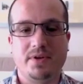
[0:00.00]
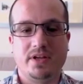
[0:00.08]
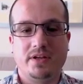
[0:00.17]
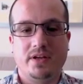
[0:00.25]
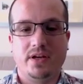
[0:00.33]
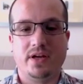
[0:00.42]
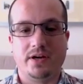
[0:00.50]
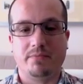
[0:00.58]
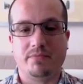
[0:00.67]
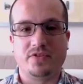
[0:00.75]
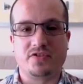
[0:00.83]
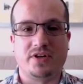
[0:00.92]
been
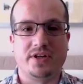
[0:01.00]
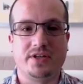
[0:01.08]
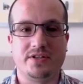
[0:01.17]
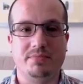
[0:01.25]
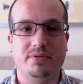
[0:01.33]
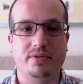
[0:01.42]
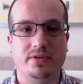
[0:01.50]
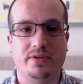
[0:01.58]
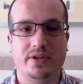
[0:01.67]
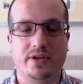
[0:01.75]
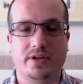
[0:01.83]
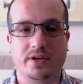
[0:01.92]
trying to
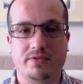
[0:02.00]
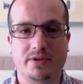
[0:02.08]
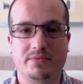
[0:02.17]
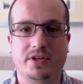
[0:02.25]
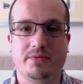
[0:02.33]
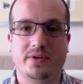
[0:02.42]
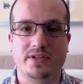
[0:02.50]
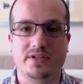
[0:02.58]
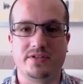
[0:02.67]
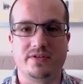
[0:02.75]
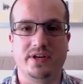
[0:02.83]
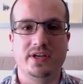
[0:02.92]
support the crypto
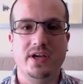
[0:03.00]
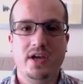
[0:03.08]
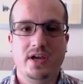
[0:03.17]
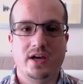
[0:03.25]
industry.